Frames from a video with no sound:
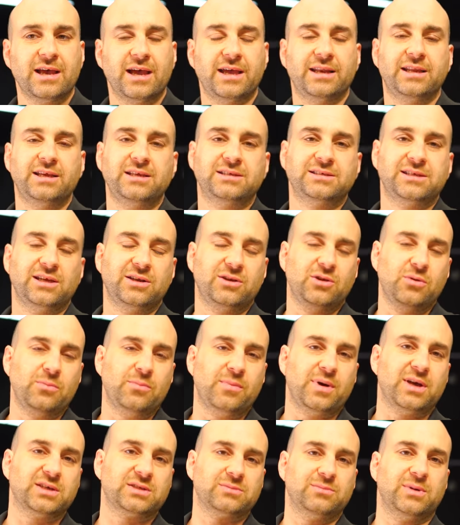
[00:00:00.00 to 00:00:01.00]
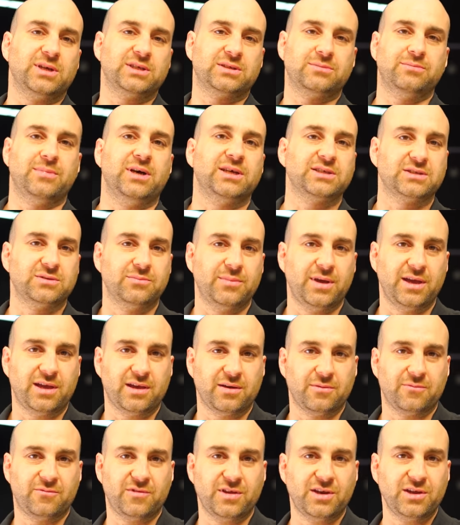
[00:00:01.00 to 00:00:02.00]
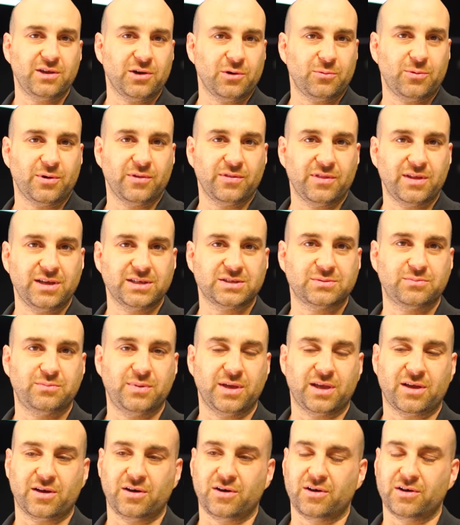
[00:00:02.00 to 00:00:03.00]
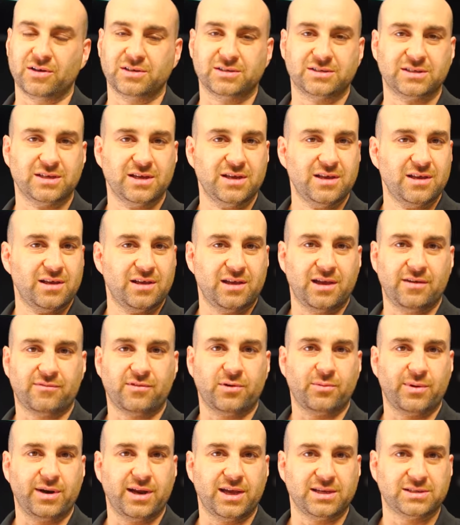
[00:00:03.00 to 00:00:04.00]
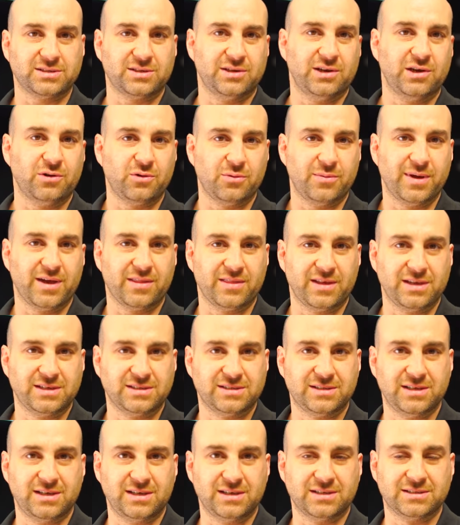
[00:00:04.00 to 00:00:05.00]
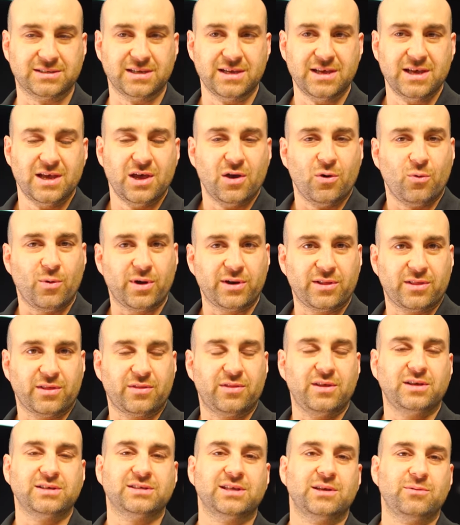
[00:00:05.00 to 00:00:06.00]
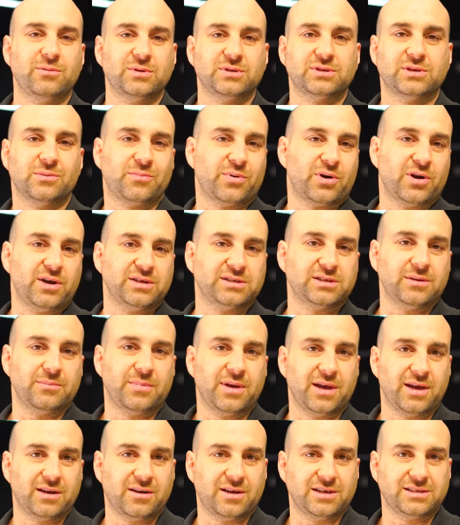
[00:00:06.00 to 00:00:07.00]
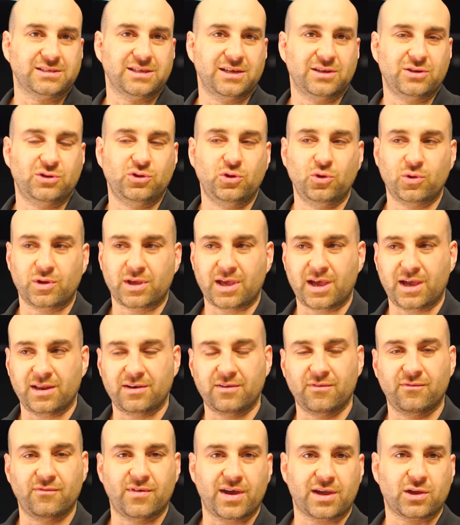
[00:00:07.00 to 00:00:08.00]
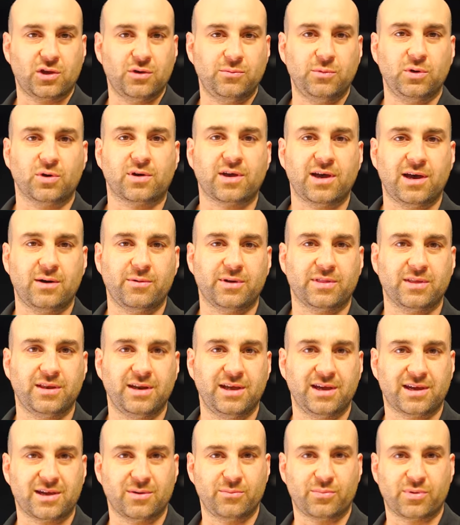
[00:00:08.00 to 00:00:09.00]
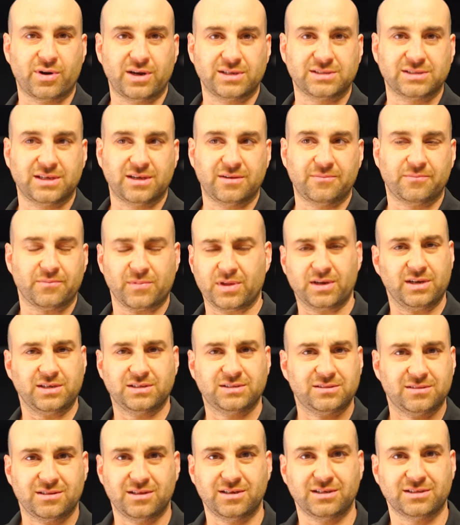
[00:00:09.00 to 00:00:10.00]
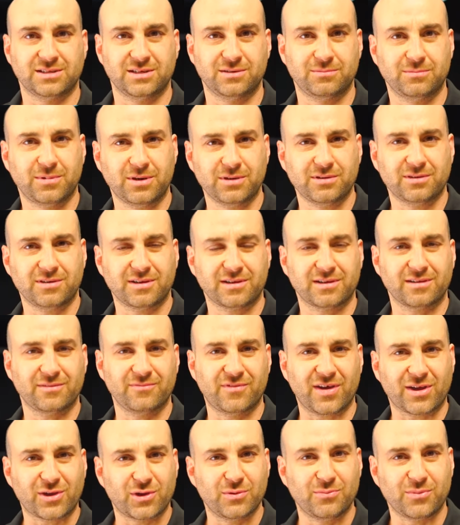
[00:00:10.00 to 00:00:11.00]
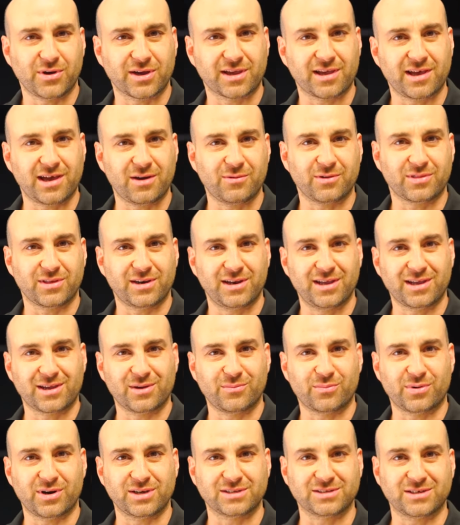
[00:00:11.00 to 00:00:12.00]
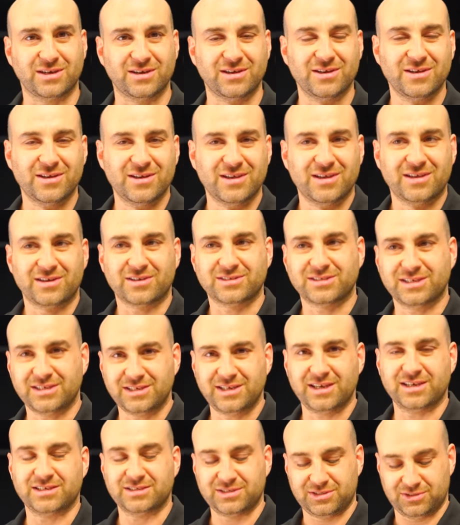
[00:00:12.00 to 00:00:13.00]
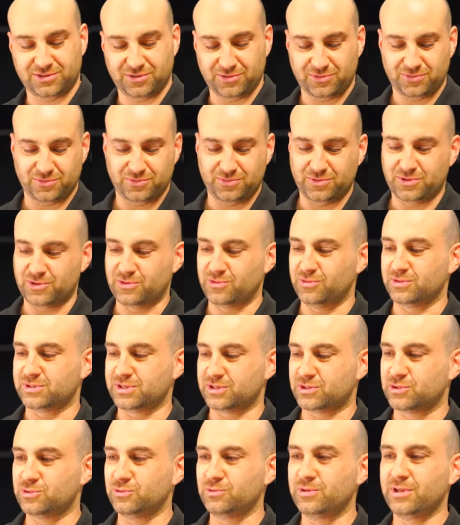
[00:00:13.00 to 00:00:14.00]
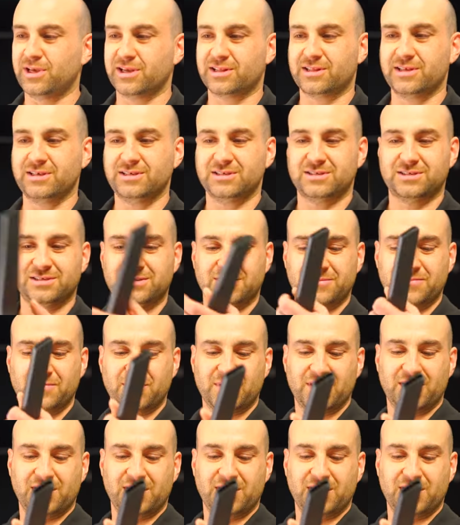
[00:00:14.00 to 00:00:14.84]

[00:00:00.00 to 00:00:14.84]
and he said, you must make a video on this because everyone has to know about these things. One of the things he was surprised about, I said, you can vacuum your car with an air compressor. And he said, what? Vacuum my car with an air compressor? And I said, yes, you use a tool like this.